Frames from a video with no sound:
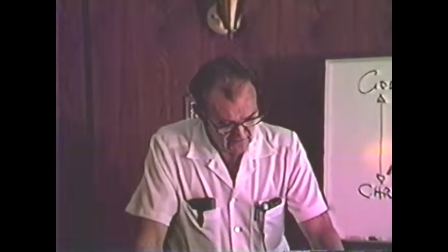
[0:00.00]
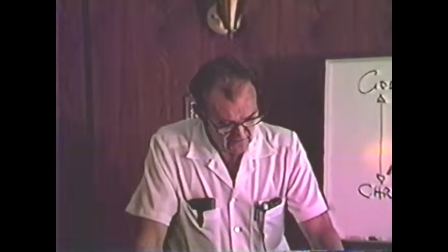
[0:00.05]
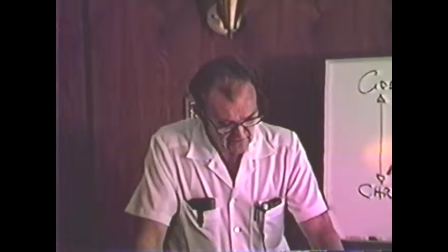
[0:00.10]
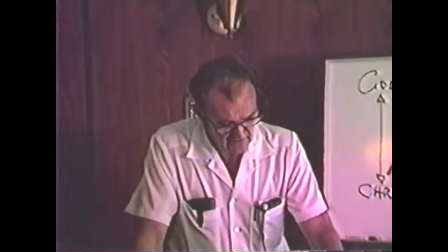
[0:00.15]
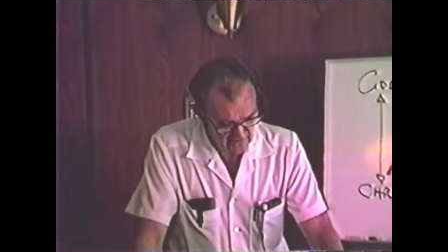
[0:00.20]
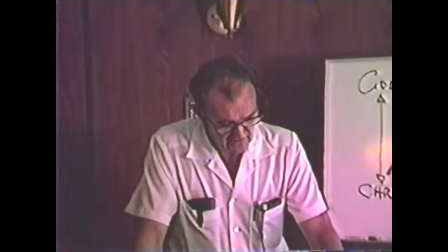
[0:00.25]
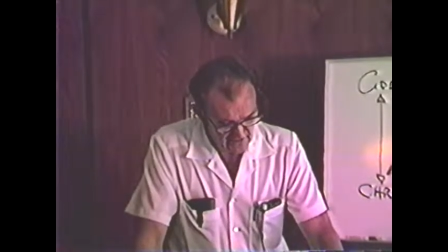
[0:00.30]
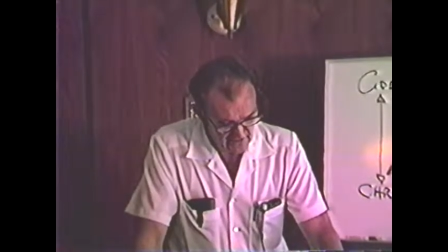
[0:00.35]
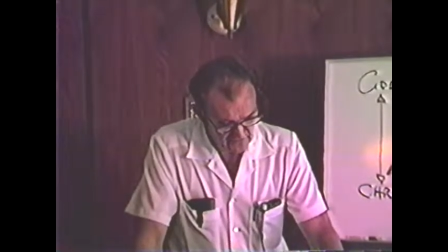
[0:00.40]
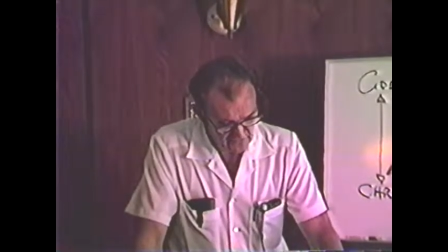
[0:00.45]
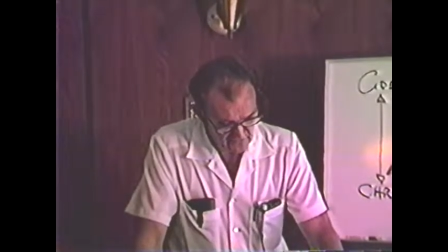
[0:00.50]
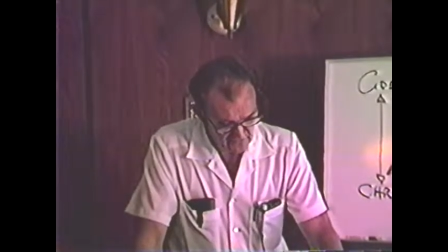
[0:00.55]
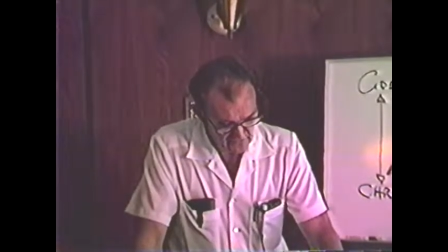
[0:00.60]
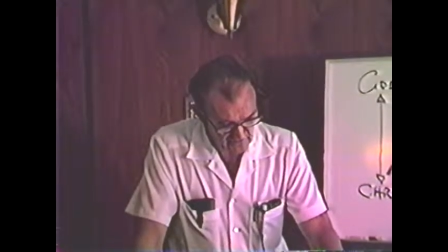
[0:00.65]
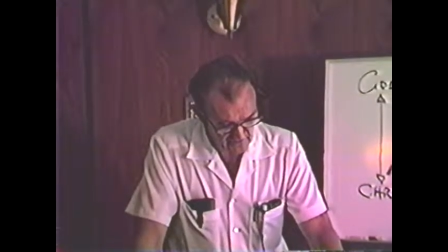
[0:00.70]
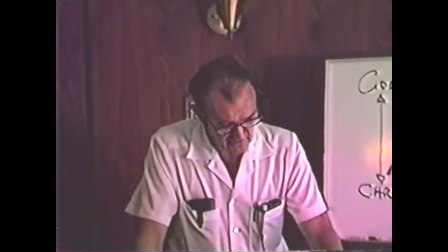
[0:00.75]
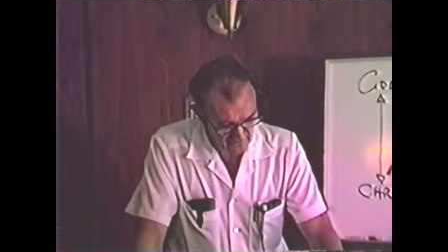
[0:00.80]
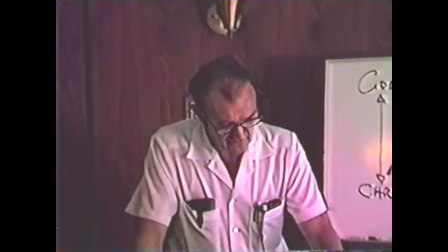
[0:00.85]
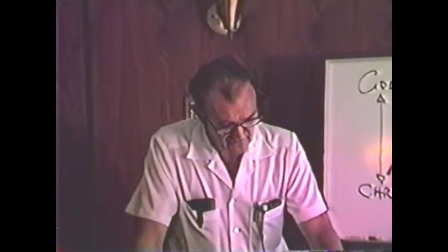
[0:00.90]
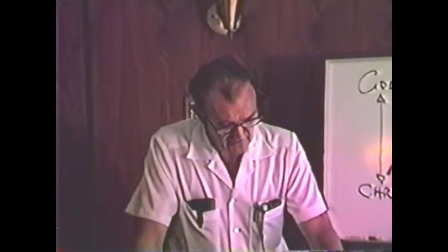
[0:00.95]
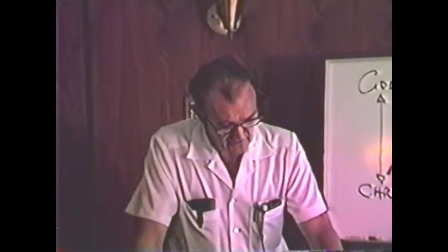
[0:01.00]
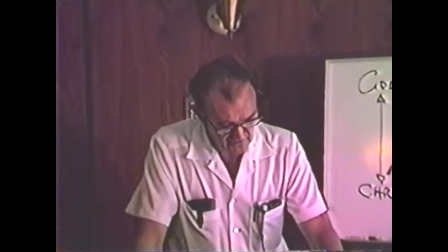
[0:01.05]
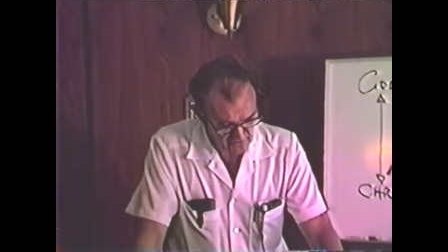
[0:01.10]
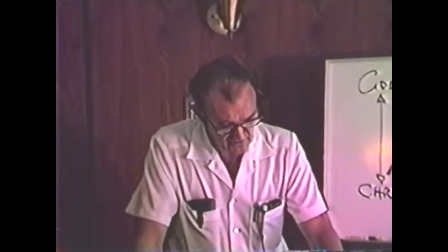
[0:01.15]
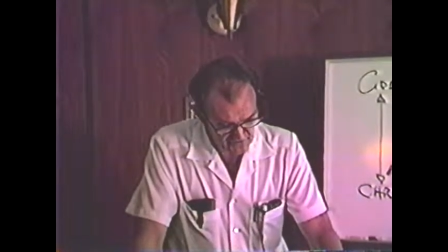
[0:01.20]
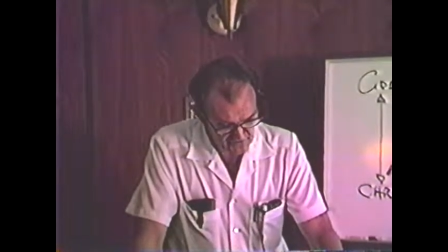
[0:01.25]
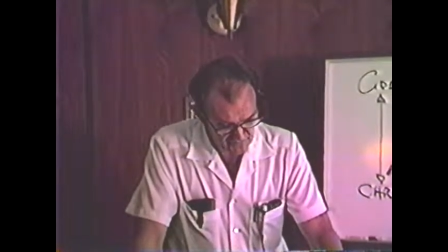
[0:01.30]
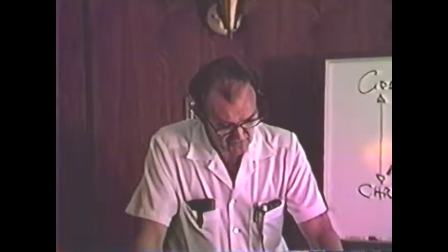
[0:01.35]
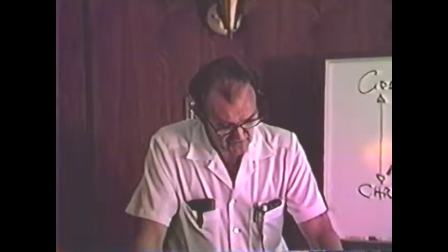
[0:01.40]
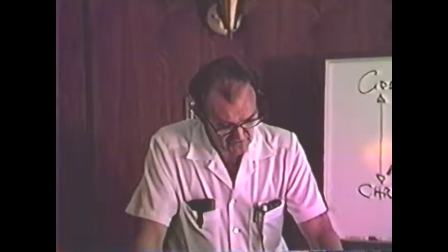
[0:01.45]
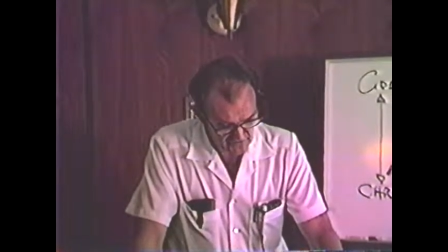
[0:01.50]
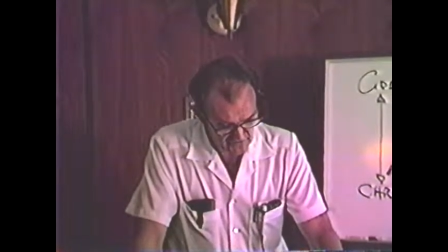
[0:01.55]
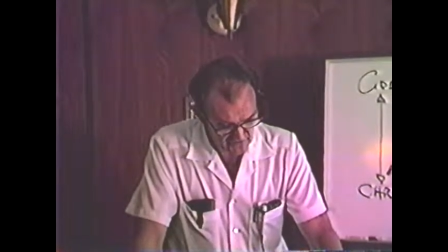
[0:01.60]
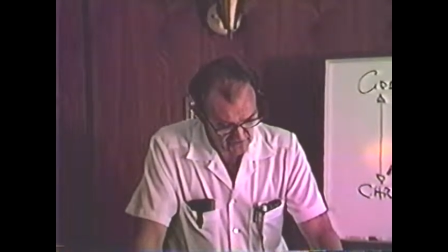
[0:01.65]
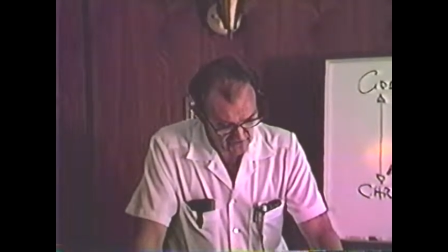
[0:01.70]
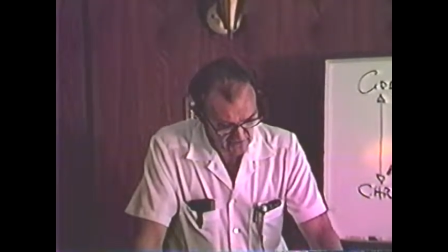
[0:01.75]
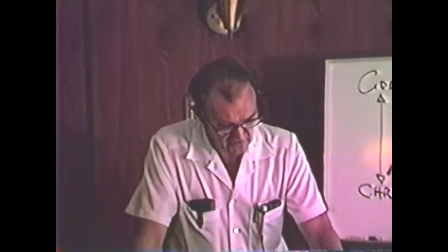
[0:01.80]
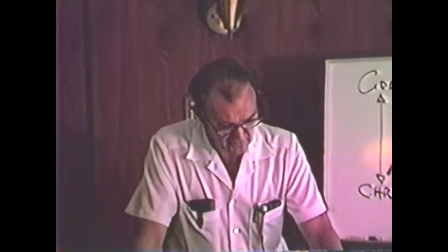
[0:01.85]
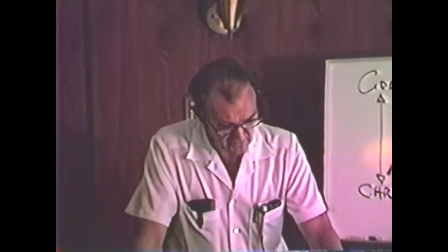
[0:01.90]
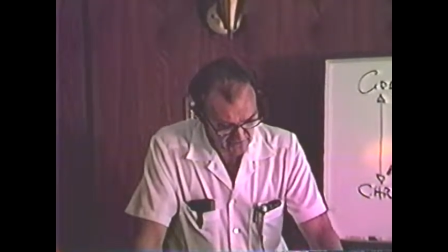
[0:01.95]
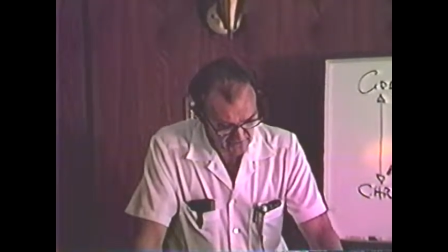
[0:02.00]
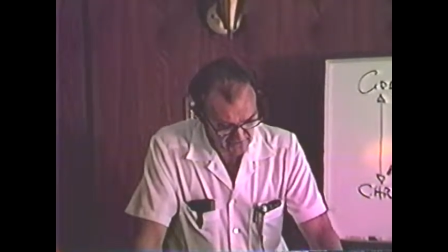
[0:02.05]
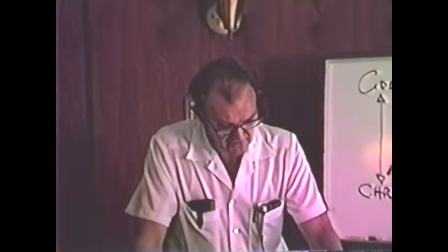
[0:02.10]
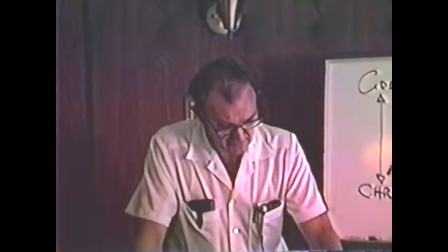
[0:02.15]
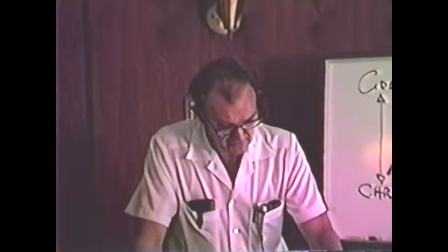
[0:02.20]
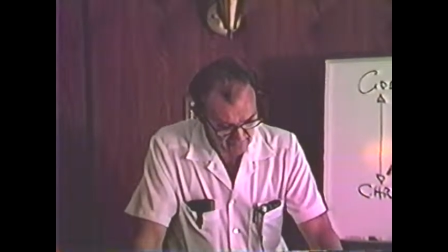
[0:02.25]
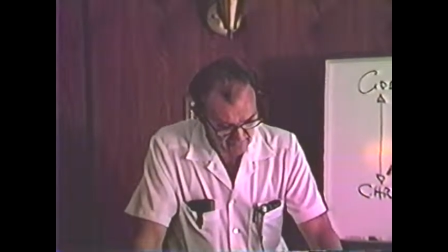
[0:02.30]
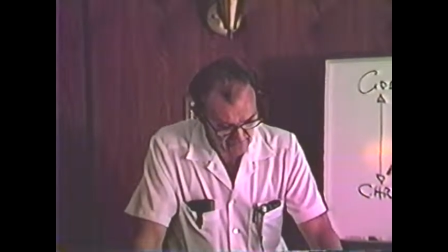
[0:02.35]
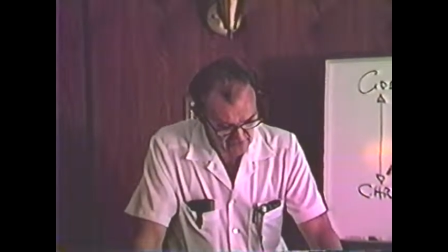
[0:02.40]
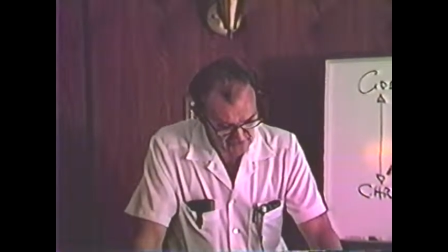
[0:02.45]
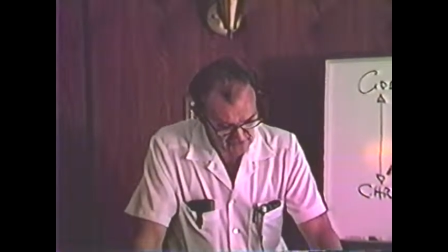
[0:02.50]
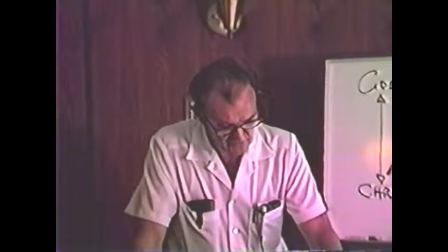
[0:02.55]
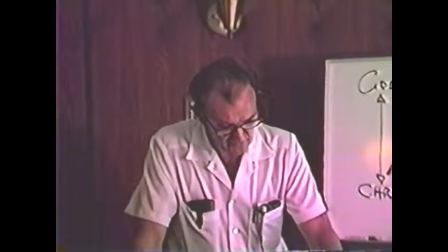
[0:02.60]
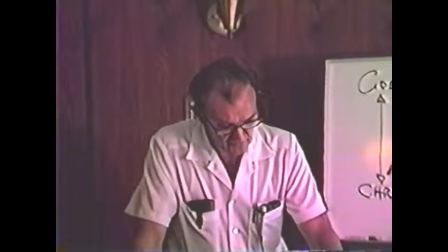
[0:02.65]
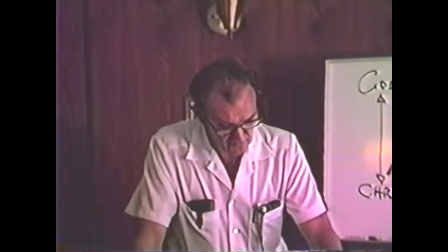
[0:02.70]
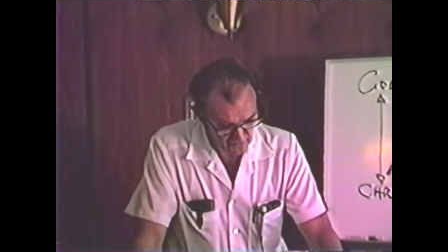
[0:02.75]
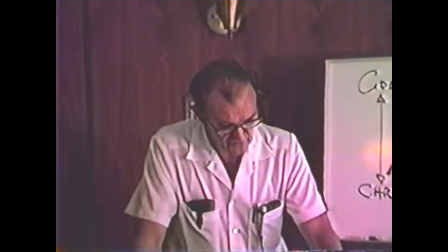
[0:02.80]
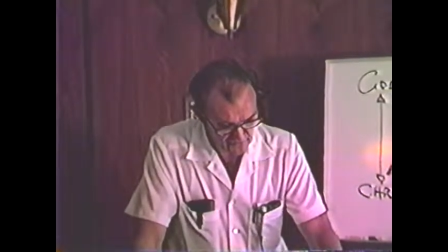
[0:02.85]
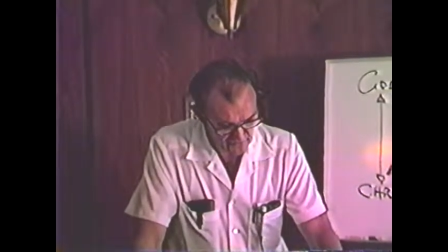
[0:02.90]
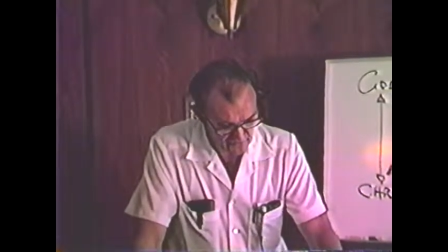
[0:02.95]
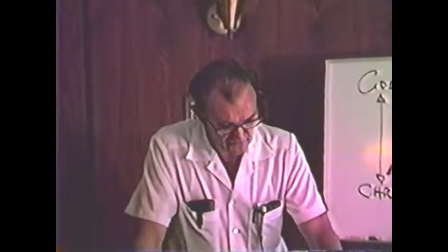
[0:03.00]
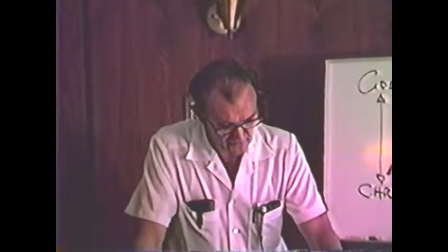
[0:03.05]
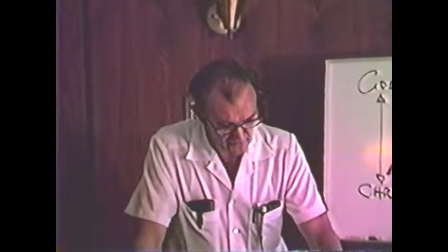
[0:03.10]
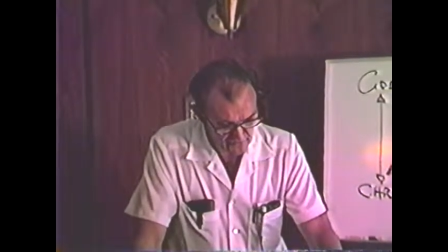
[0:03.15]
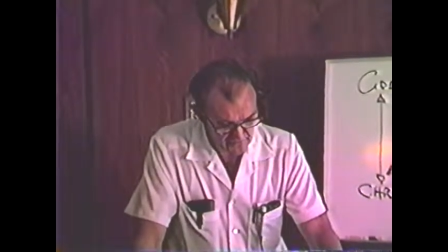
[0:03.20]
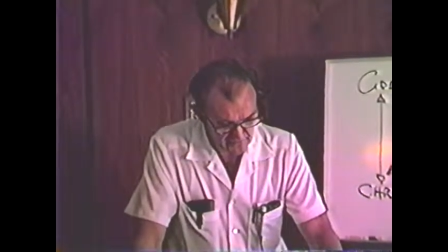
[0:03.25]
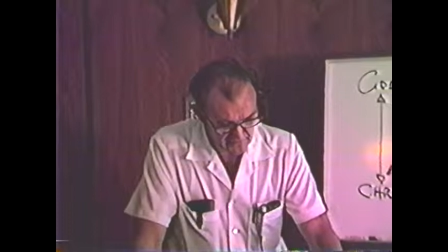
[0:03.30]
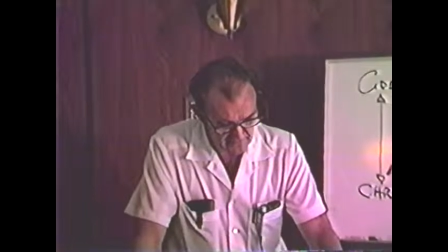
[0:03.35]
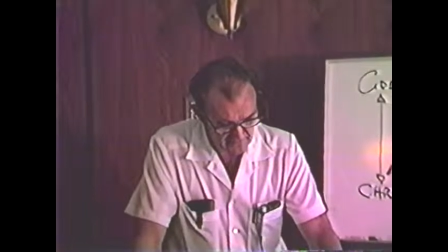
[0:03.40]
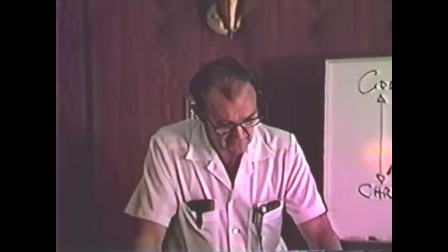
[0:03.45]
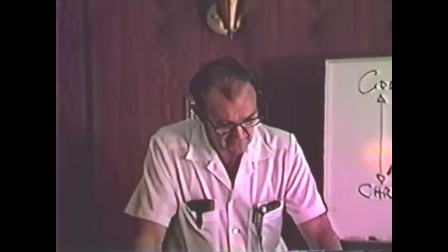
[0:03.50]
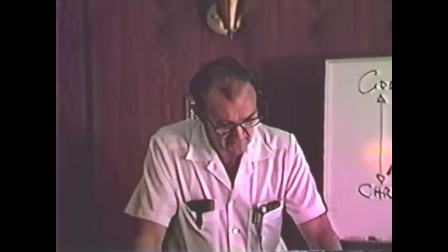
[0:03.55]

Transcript: He had, if he had responded in, by an impatient word or look,